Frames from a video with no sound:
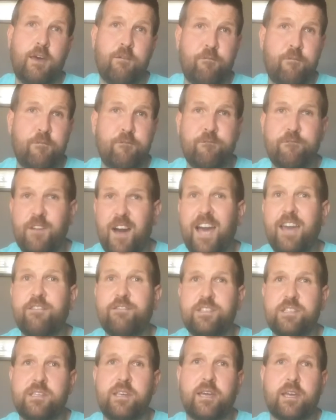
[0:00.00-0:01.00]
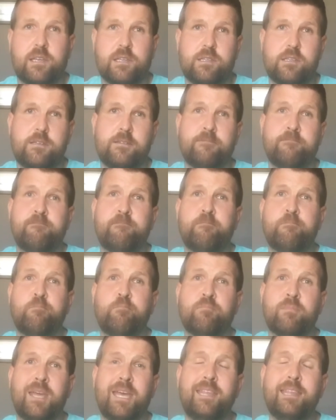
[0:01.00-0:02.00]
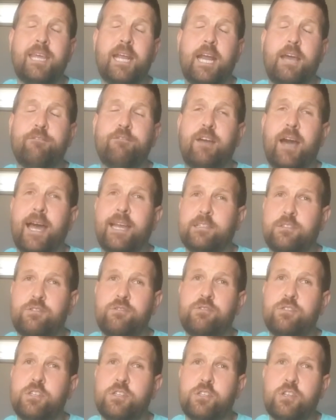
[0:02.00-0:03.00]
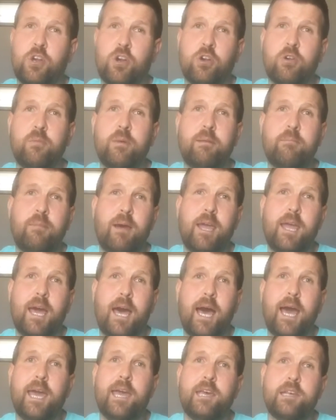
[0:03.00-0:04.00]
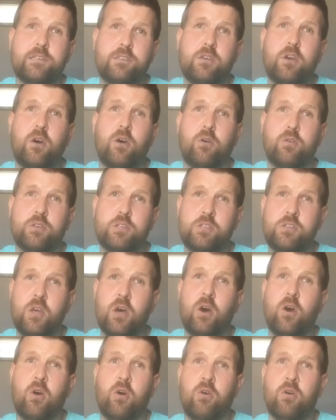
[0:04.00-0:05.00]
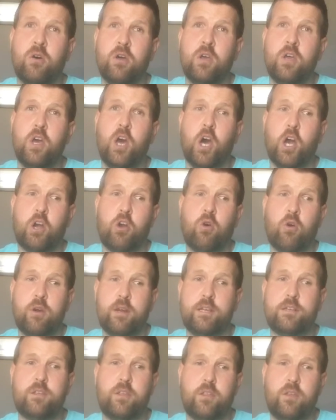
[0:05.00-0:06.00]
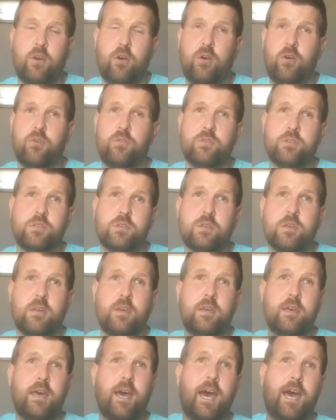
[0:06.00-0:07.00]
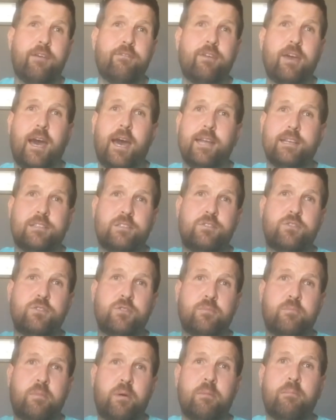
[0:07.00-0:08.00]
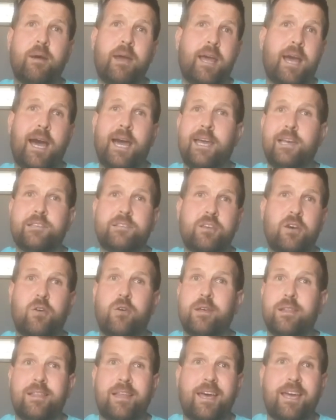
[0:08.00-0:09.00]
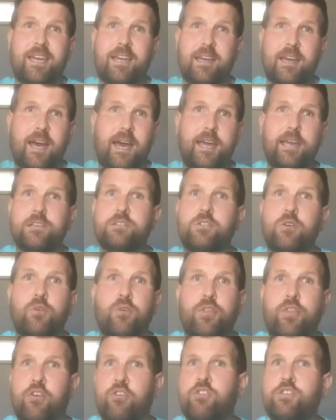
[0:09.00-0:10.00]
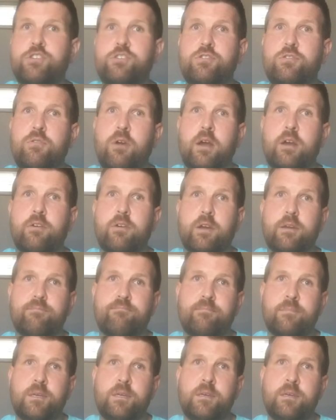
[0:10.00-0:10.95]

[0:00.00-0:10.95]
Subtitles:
f5/6, and then I've got to determine my ISO. So according to those, I've got to put my ISO at like ISO 3200.